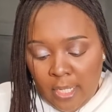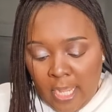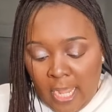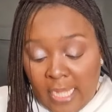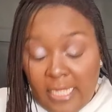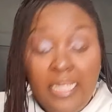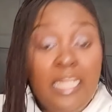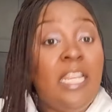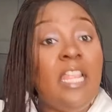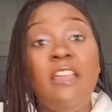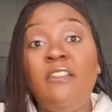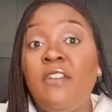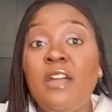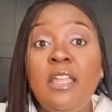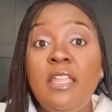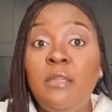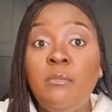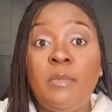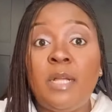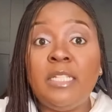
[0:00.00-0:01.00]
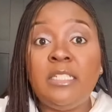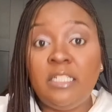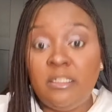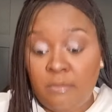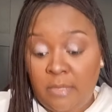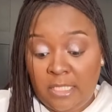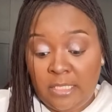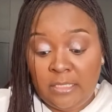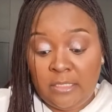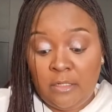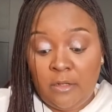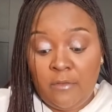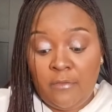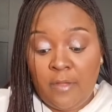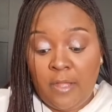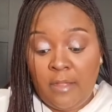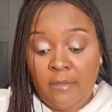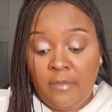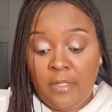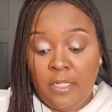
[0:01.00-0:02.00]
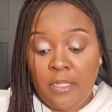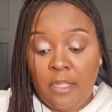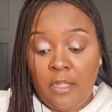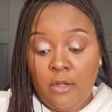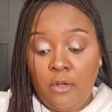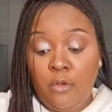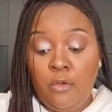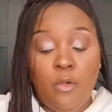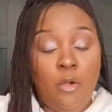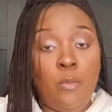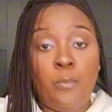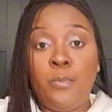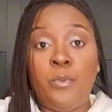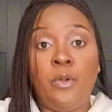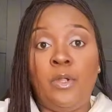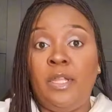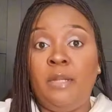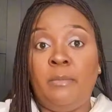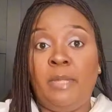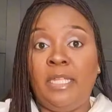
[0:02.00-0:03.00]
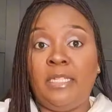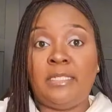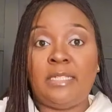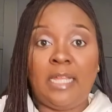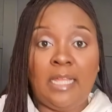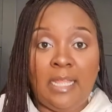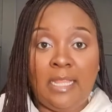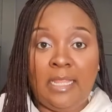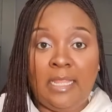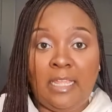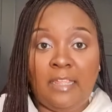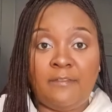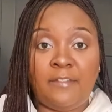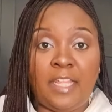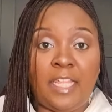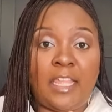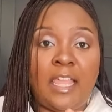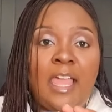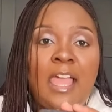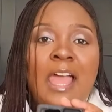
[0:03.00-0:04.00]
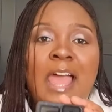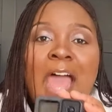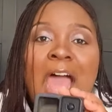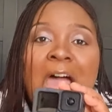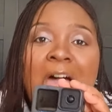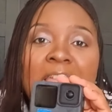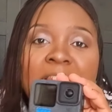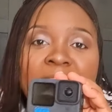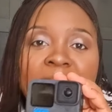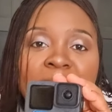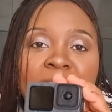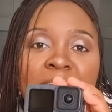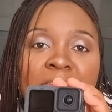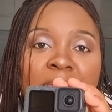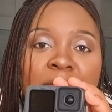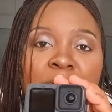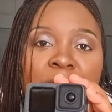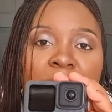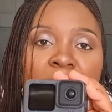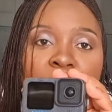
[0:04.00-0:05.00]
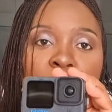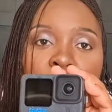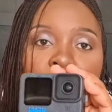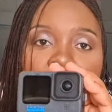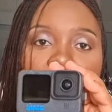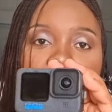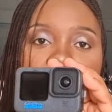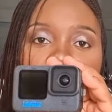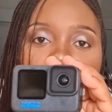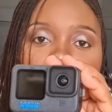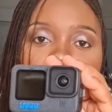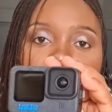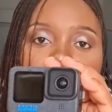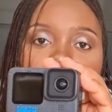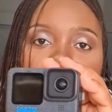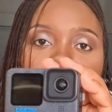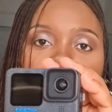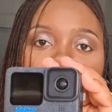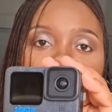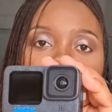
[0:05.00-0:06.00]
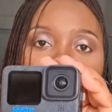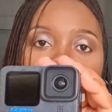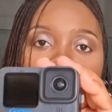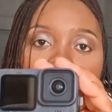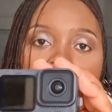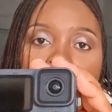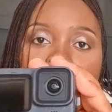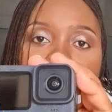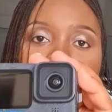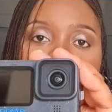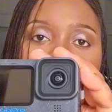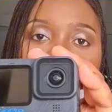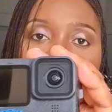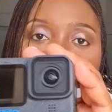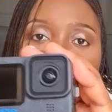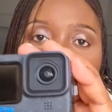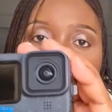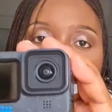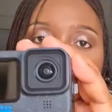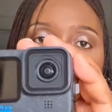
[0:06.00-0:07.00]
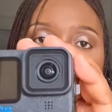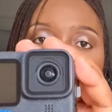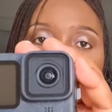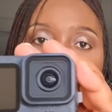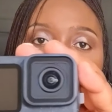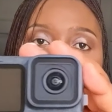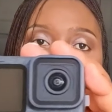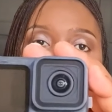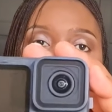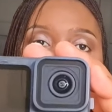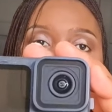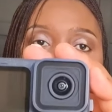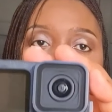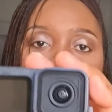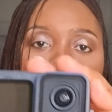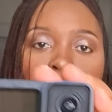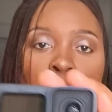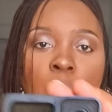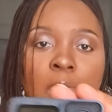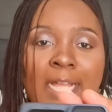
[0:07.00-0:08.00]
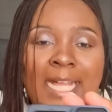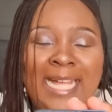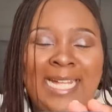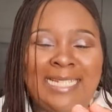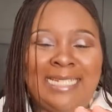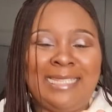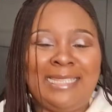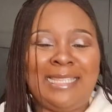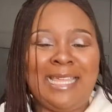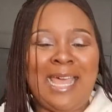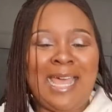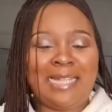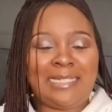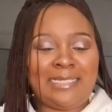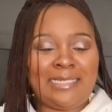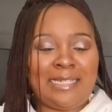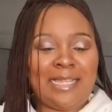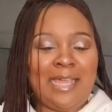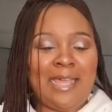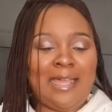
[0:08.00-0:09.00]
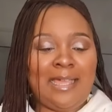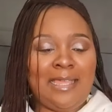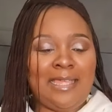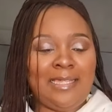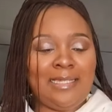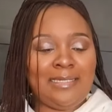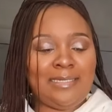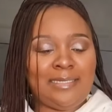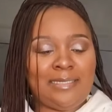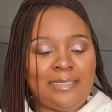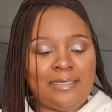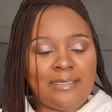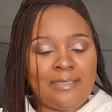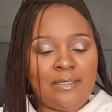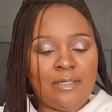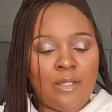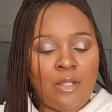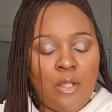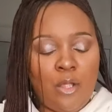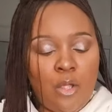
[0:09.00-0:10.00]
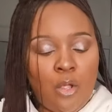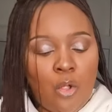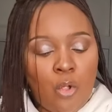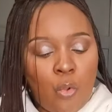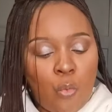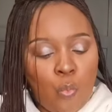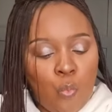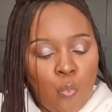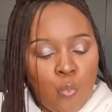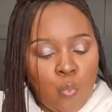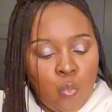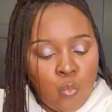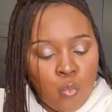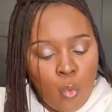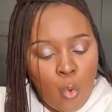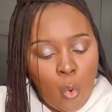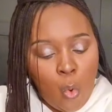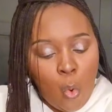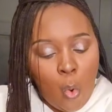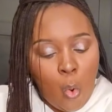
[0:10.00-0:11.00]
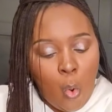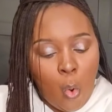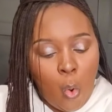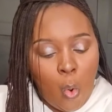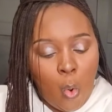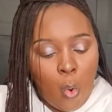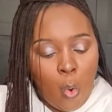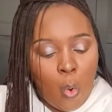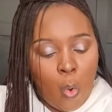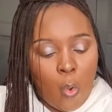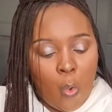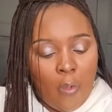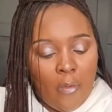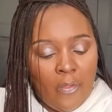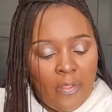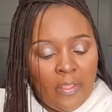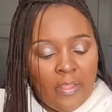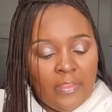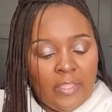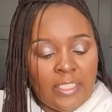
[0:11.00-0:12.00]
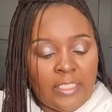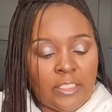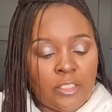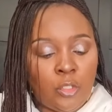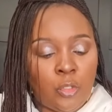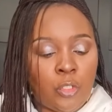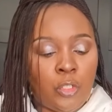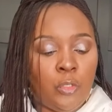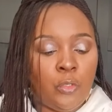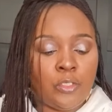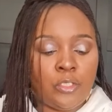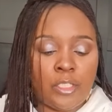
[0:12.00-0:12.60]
I never imagined myself having a GoPro in my entire life. Like, I never imagined myself having a GoPro. Look at that, guys. Whoa. This is so cute.